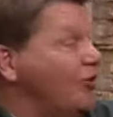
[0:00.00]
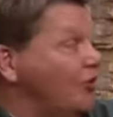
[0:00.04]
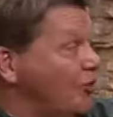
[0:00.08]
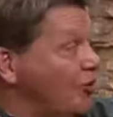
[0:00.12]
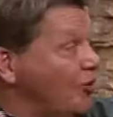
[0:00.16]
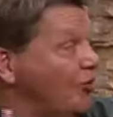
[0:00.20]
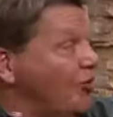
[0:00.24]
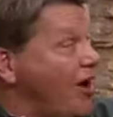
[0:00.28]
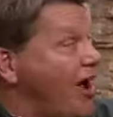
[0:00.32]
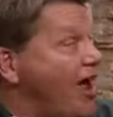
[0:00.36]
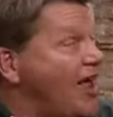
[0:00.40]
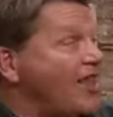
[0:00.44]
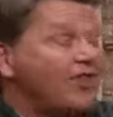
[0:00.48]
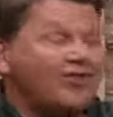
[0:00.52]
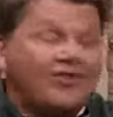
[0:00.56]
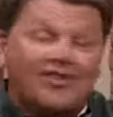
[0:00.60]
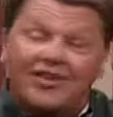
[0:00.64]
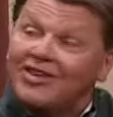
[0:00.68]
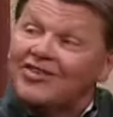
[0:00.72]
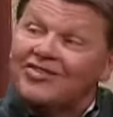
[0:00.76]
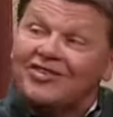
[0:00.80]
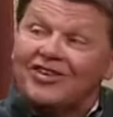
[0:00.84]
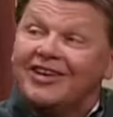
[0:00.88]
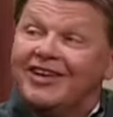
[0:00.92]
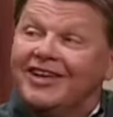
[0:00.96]
So when Ron
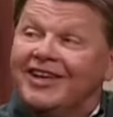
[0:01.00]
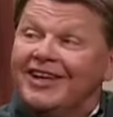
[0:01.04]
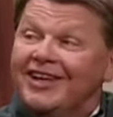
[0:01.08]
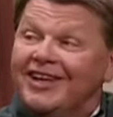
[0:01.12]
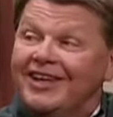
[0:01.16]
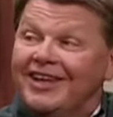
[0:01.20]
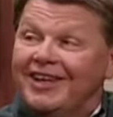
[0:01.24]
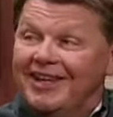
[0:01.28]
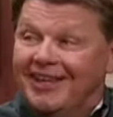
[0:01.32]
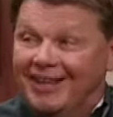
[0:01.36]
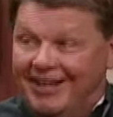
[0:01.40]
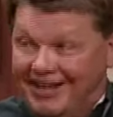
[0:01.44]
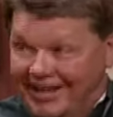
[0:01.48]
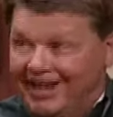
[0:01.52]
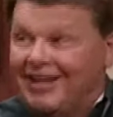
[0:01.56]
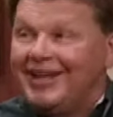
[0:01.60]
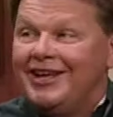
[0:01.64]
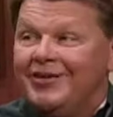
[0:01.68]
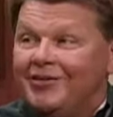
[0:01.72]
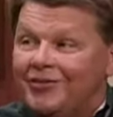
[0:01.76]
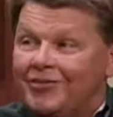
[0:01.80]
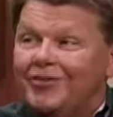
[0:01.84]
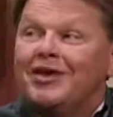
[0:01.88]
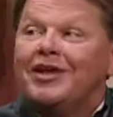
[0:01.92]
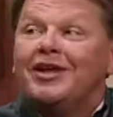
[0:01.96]
sees it, he
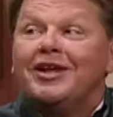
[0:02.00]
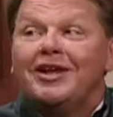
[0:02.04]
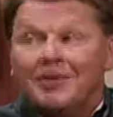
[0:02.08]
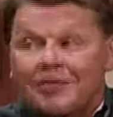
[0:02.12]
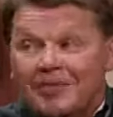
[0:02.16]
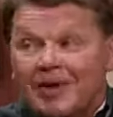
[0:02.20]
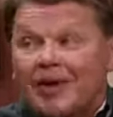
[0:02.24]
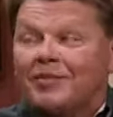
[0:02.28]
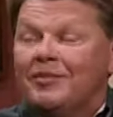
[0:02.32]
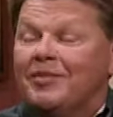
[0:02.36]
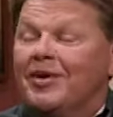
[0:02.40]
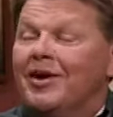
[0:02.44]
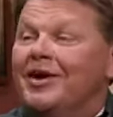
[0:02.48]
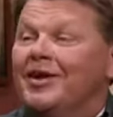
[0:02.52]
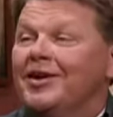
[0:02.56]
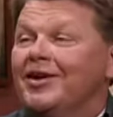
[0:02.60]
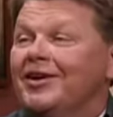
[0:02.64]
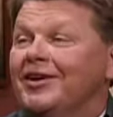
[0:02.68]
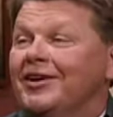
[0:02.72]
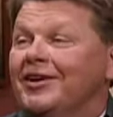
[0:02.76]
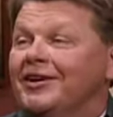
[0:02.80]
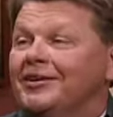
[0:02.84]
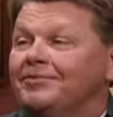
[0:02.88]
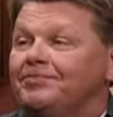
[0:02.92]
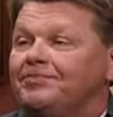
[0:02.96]
can feed it and make money
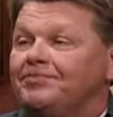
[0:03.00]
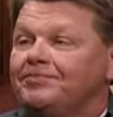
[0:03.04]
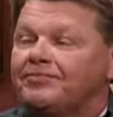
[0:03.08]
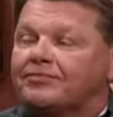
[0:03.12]
on it.